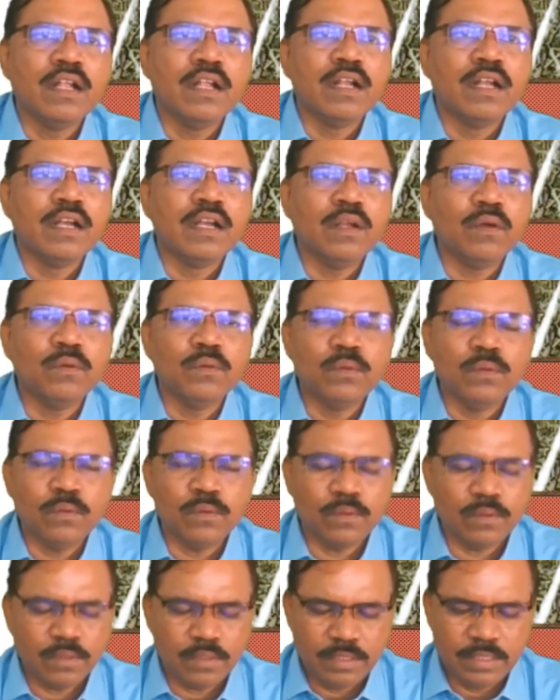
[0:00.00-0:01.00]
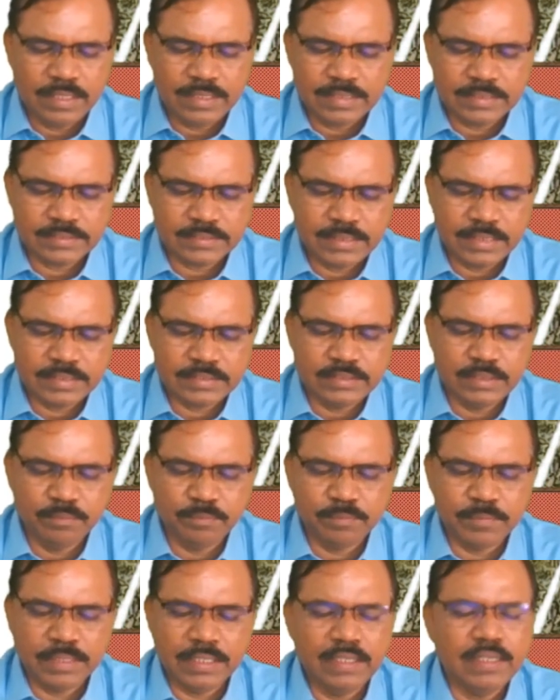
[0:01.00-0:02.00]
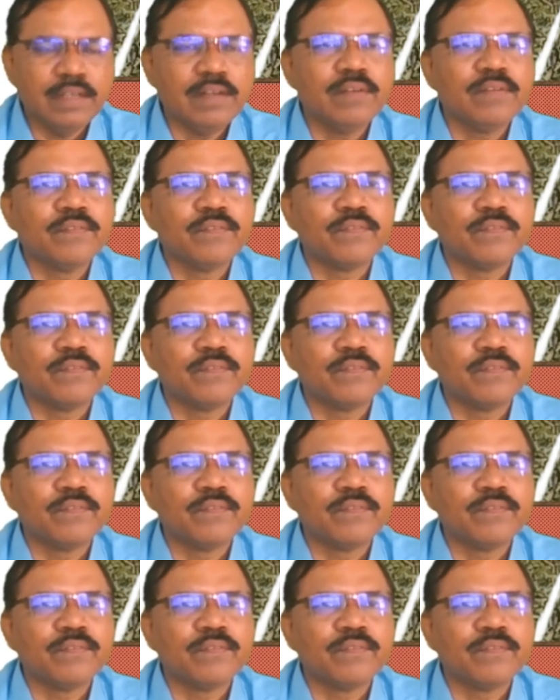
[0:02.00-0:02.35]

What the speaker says: Now let us take simple